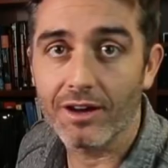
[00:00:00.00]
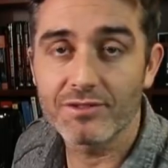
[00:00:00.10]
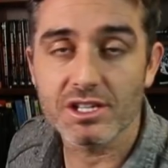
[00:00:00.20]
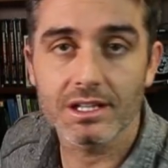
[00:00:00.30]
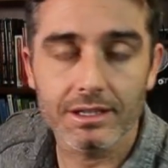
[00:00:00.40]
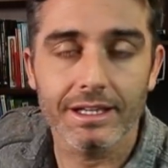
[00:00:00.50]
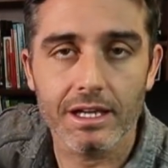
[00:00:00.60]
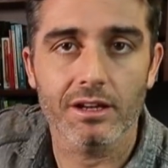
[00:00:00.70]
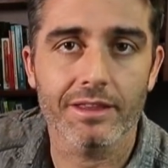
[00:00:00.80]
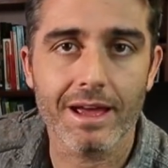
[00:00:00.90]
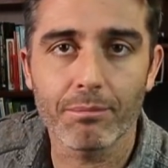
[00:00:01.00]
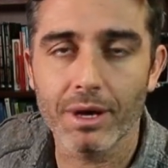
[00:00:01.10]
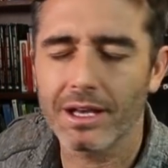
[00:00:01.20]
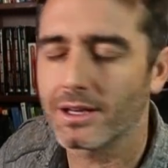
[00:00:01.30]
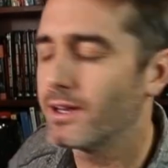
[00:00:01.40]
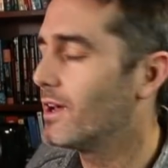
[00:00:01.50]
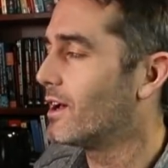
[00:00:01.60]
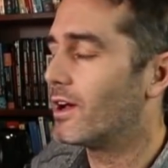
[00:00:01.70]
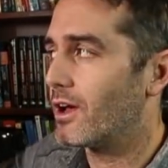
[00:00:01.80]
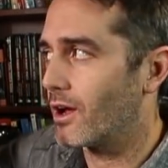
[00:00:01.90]
of just clicking on that button,
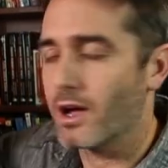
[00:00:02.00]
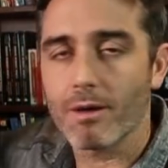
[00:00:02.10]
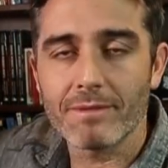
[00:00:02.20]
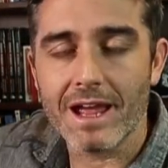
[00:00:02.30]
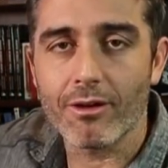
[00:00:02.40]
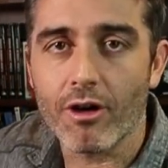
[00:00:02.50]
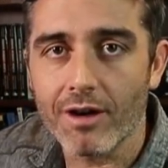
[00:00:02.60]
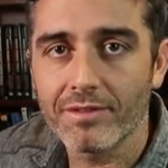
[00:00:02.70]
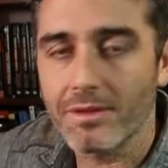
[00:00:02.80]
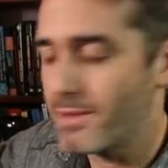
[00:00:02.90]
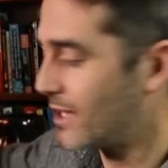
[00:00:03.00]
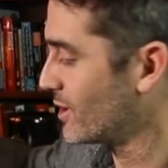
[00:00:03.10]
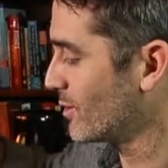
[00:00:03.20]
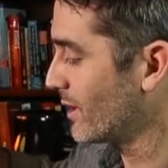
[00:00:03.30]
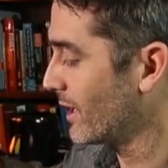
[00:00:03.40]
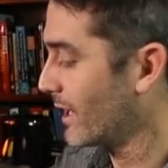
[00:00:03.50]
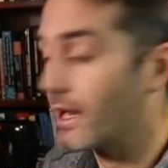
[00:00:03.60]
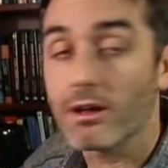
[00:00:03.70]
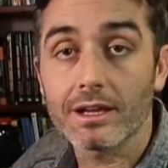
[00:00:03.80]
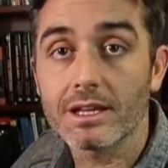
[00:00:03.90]
I'll come down off of the menu
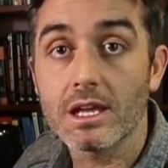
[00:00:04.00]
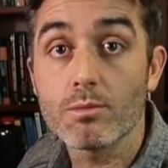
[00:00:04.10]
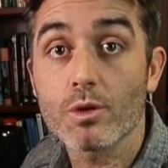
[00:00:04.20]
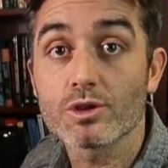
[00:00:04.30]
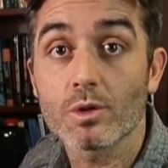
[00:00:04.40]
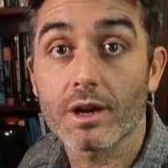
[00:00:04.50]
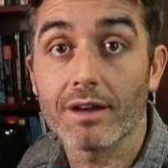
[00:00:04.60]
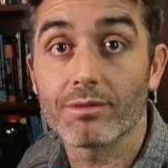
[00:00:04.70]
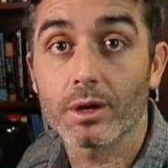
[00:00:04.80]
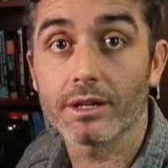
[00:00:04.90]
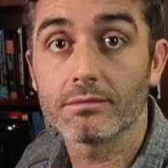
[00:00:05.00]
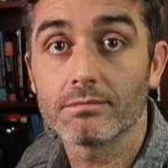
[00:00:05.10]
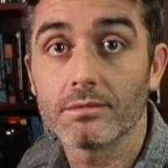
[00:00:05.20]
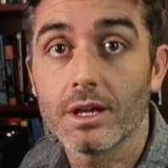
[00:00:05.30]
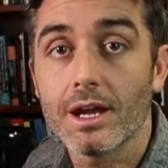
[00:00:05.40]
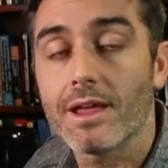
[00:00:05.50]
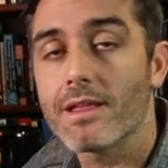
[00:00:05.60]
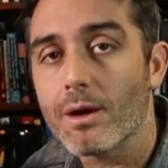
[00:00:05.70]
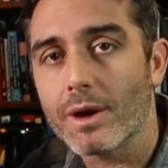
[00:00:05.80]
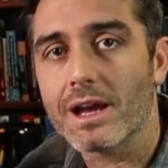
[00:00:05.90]
and I'll hit the keyboard shortcut for it.
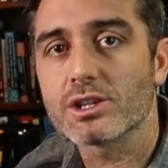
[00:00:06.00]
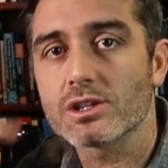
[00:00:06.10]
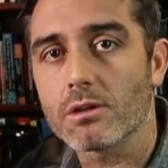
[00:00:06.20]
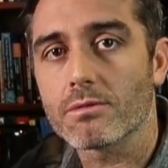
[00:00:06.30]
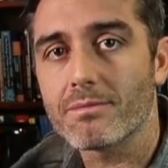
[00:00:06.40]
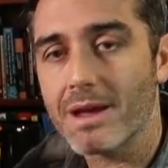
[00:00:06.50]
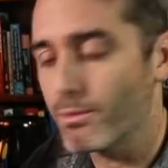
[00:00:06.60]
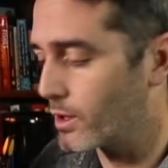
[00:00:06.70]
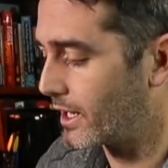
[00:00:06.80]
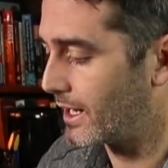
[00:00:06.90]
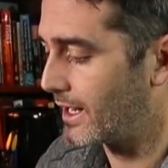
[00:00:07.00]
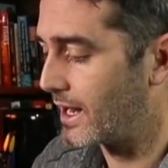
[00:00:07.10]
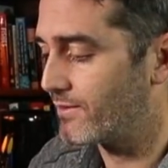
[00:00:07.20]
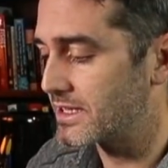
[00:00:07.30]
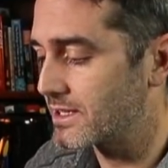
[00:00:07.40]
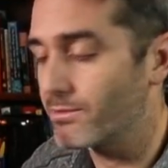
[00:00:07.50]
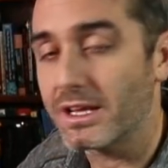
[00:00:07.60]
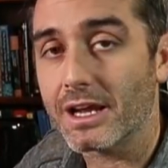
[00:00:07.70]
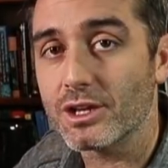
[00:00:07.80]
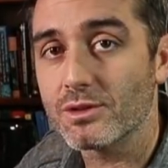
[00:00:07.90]
That way I start remembering it. And if it's
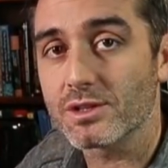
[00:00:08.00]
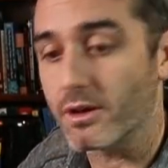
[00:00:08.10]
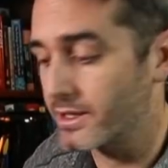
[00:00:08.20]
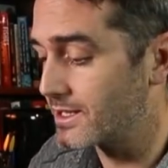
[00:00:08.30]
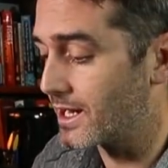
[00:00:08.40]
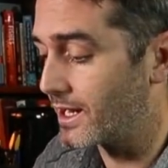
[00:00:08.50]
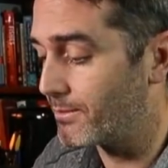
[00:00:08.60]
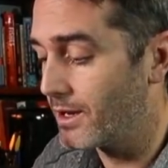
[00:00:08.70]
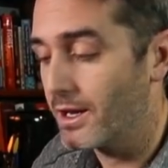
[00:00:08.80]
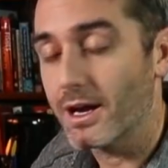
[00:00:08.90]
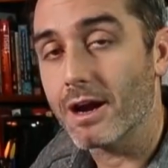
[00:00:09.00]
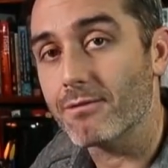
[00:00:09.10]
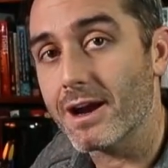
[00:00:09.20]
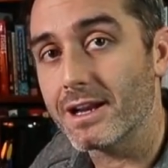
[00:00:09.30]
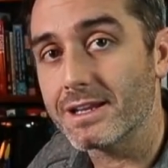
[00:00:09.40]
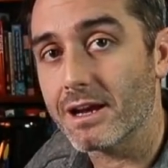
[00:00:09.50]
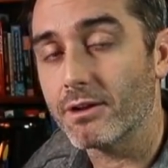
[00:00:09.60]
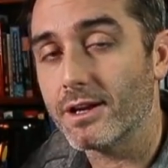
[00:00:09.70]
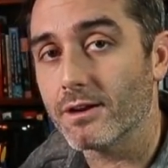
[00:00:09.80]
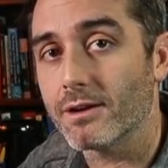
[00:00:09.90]
something I use all the time, I write it down
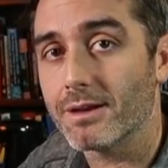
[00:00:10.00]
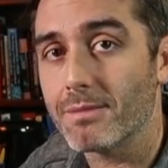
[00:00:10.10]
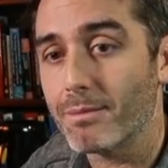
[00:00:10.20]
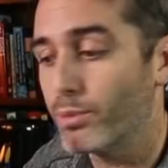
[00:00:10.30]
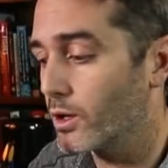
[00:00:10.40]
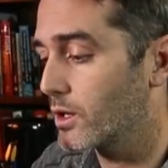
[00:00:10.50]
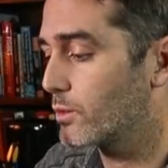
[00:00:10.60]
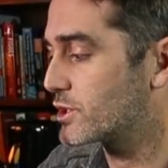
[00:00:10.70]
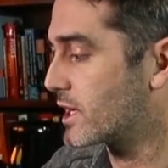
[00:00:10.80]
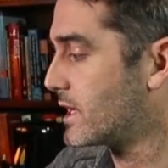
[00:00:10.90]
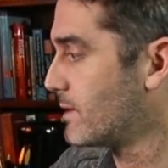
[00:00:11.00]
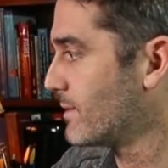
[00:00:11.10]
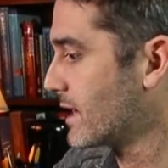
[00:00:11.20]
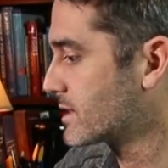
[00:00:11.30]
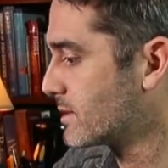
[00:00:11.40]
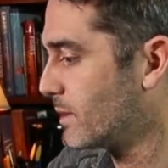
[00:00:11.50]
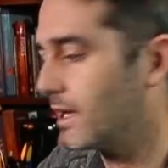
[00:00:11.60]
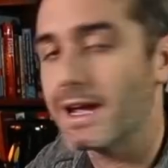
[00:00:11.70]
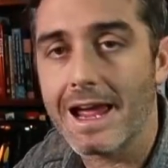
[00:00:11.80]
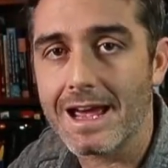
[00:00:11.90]
here in my book, which I keep next to
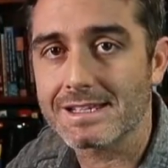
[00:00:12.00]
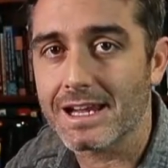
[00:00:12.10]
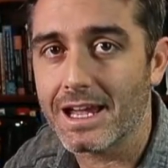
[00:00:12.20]
me as I